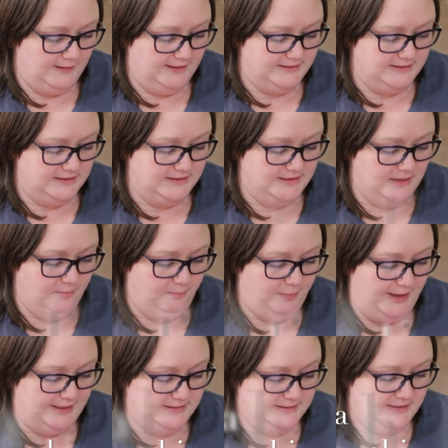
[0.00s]
this is the
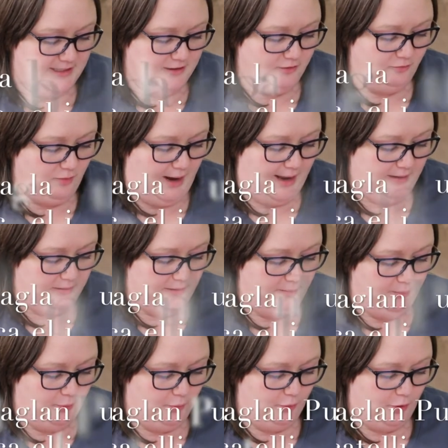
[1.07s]
basic
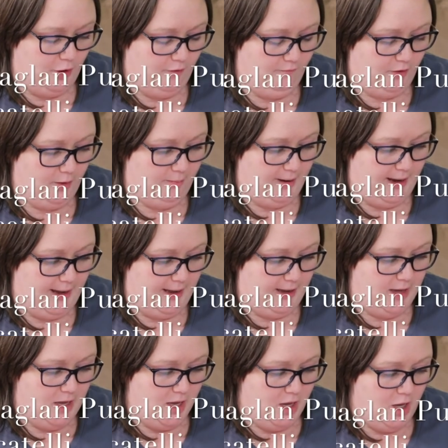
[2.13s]
raglan pullover by